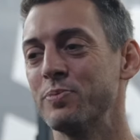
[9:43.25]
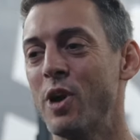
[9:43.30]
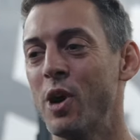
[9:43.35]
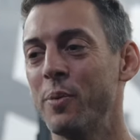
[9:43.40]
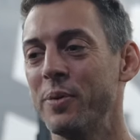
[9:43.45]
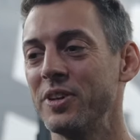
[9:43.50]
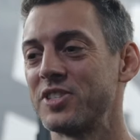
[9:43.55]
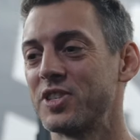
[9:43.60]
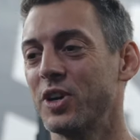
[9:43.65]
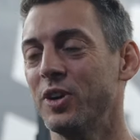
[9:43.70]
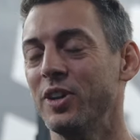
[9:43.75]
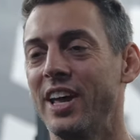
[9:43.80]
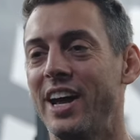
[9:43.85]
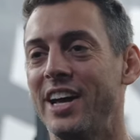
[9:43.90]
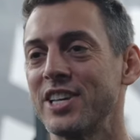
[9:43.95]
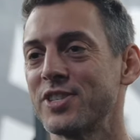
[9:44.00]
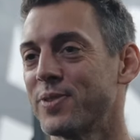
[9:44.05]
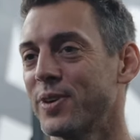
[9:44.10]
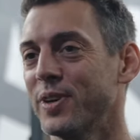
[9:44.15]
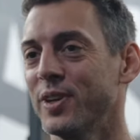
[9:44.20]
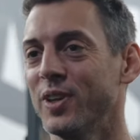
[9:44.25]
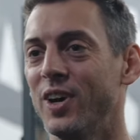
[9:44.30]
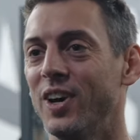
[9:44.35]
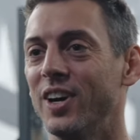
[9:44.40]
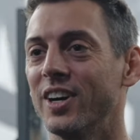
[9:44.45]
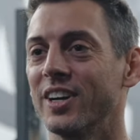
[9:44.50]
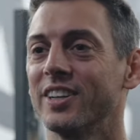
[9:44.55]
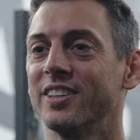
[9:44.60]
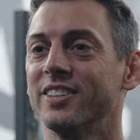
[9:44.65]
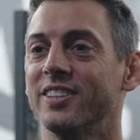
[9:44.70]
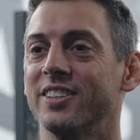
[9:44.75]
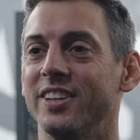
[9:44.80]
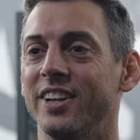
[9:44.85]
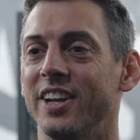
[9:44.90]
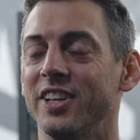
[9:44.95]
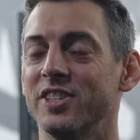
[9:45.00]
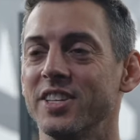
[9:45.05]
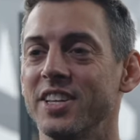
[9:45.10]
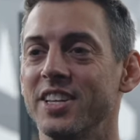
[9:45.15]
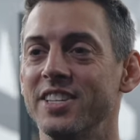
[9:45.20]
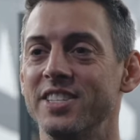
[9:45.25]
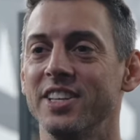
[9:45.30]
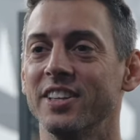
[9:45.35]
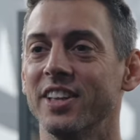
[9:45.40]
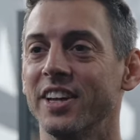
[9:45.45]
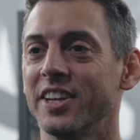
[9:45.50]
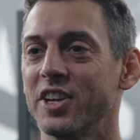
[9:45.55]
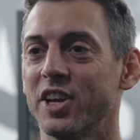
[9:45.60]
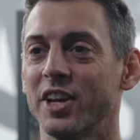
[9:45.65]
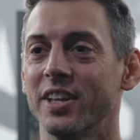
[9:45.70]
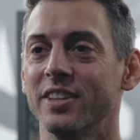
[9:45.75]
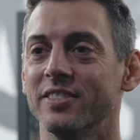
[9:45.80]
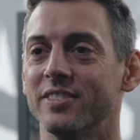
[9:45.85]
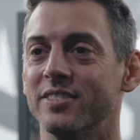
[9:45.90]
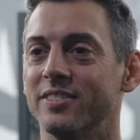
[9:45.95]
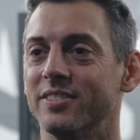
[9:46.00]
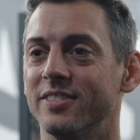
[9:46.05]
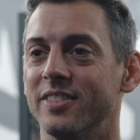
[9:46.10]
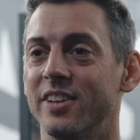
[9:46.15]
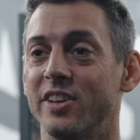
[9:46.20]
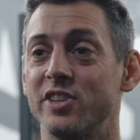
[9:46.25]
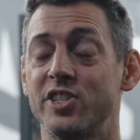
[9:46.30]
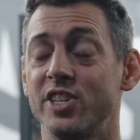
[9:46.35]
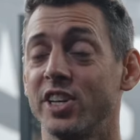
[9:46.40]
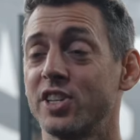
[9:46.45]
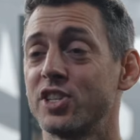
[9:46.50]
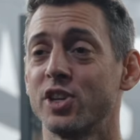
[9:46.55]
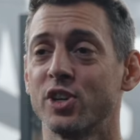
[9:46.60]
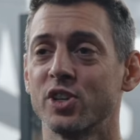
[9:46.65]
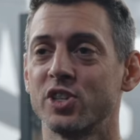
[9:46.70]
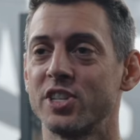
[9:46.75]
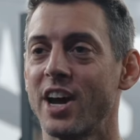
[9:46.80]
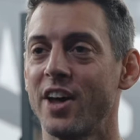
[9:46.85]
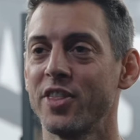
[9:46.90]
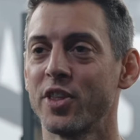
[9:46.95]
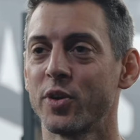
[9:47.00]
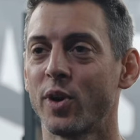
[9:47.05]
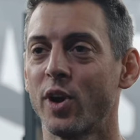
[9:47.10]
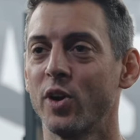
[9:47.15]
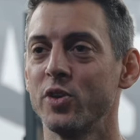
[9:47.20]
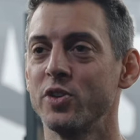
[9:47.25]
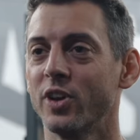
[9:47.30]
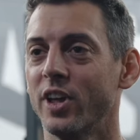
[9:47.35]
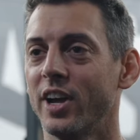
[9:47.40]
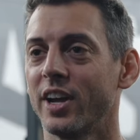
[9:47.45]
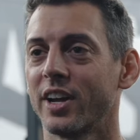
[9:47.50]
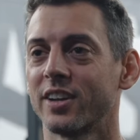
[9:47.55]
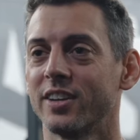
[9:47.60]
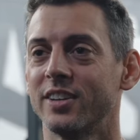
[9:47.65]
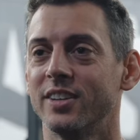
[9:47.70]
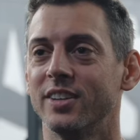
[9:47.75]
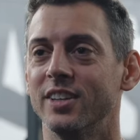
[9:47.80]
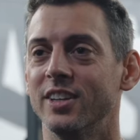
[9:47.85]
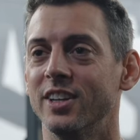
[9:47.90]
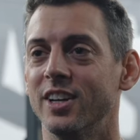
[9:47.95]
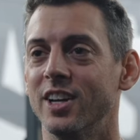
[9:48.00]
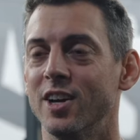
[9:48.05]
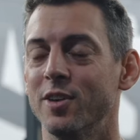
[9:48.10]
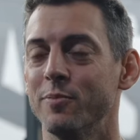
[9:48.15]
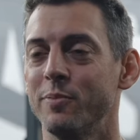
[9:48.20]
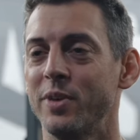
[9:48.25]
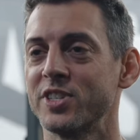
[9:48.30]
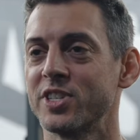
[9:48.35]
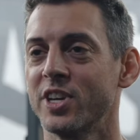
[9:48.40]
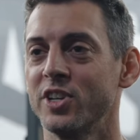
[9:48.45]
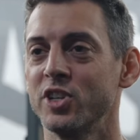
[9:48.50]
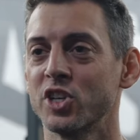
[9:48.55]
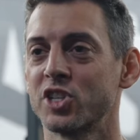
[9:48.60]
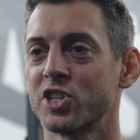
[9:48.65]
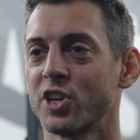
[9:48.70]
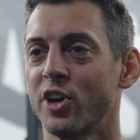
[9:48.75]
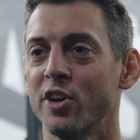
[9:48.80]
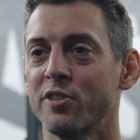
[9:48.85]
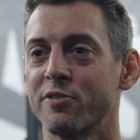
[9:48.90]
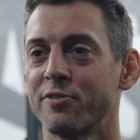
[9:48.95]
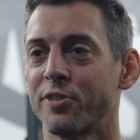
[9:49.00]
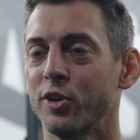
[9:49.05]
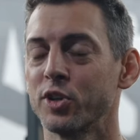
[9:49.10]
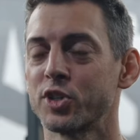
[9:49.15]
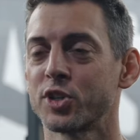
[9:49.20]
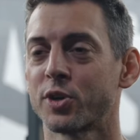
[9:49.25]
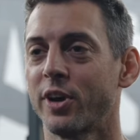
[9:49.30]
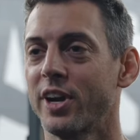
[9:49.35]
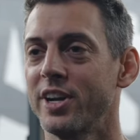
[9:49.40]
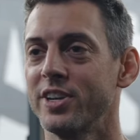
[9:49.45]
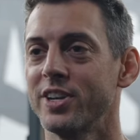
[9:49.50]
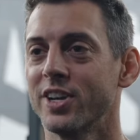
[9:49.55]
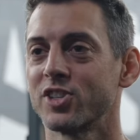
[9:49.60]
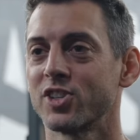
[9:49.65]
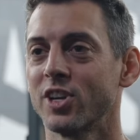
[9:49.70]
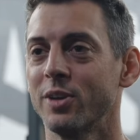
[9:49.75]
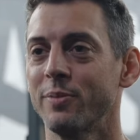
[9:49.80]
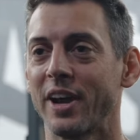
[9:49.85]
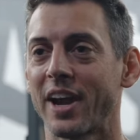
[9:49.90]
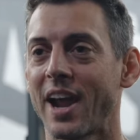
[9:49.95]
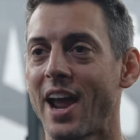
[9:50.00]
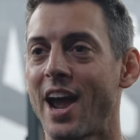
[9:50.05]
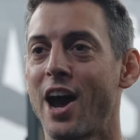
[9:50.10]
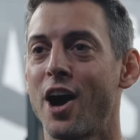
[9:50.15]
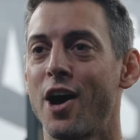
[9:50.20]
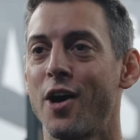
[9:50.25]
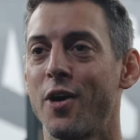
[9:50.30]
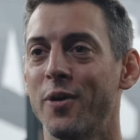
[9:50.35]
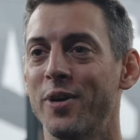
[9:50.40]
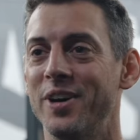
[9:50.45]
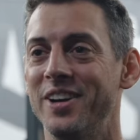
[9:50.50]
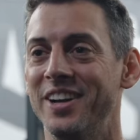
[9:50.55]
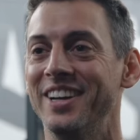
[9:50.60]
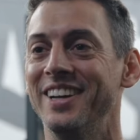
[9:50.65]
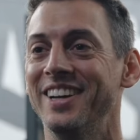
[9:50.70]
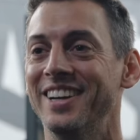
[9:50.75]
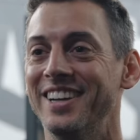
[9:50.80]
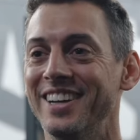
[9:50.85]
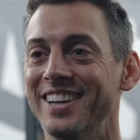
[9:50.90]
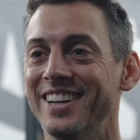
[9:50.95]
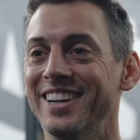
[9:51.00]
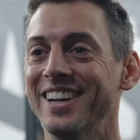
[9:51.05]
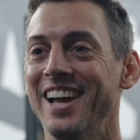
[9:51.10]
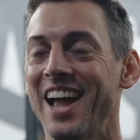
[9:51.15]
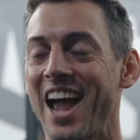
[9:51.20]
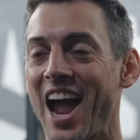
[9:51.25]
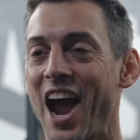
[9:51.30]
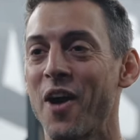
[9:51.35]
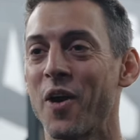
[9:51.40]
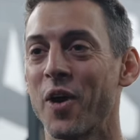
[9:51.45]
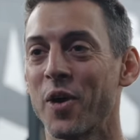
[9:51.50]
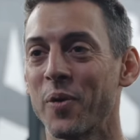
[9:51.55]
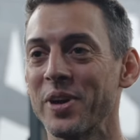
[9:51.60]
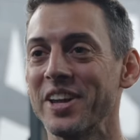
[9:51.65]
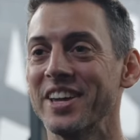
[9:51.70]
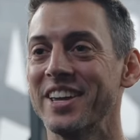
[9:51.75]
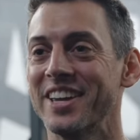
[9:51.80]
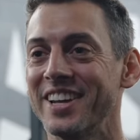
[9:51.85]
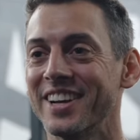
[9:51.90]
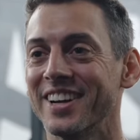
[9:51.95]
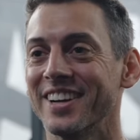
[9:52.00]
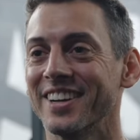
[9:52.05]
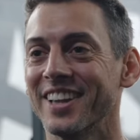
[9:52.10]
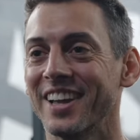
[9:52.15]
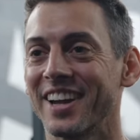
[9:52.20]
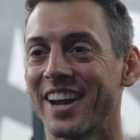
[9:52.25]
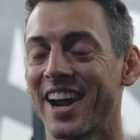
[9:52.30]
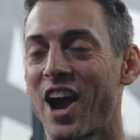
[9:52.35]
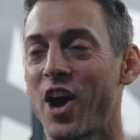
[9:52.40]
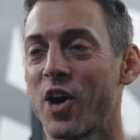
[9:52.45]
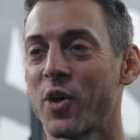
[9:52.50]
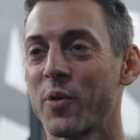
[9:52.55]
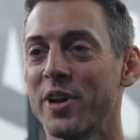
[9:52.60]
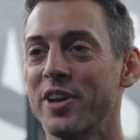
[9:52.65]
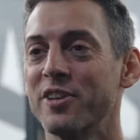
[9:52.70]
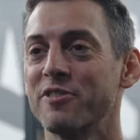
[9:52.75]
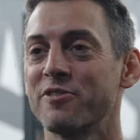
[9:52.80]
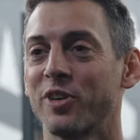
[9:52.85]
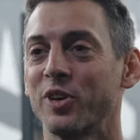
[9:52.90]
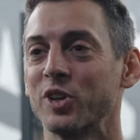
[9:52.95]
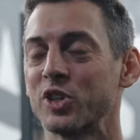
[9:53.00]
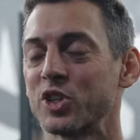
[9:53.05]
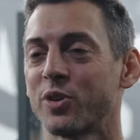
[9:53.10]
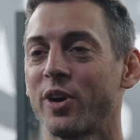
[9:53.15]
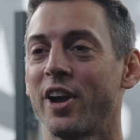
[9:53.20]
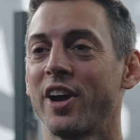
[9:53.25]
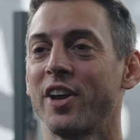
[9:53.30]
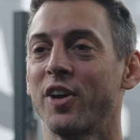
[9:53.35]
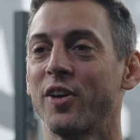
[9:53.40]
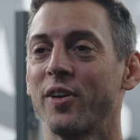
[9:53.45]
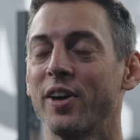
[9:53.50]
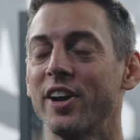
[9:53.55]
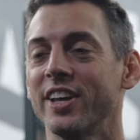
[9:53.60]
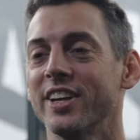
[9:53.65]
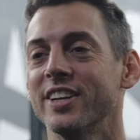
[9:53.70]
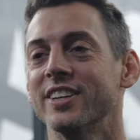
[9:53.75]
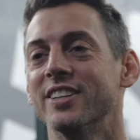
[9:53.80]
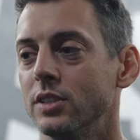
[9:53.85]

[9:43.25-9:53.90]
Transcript: moments don't last very long. It's easy. Like you get six years down the road, and you're like, my son just started first grade yesterday. I'm like, how? how are we here? Like, how are we in first grade already?